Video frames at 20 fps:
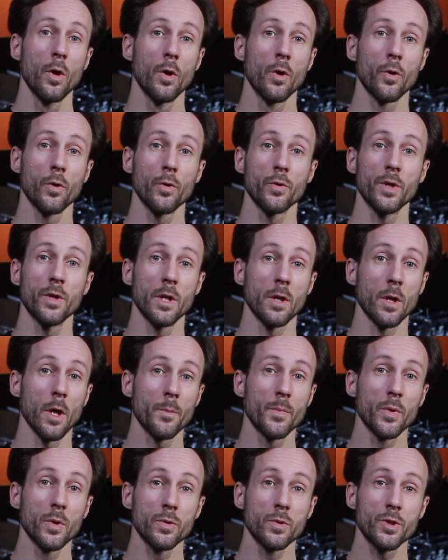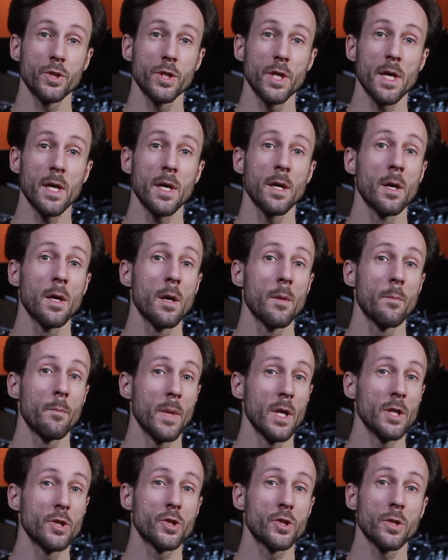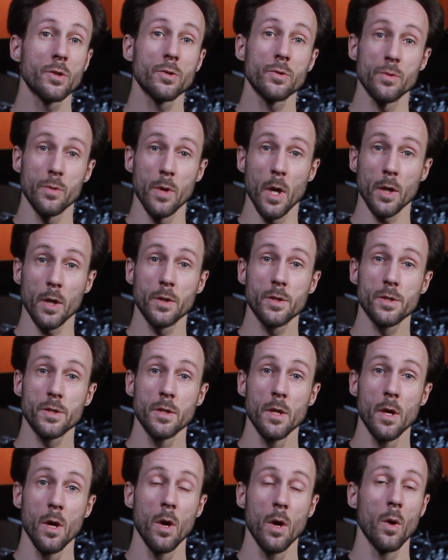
Rudy Lepeltier mentioned drugs.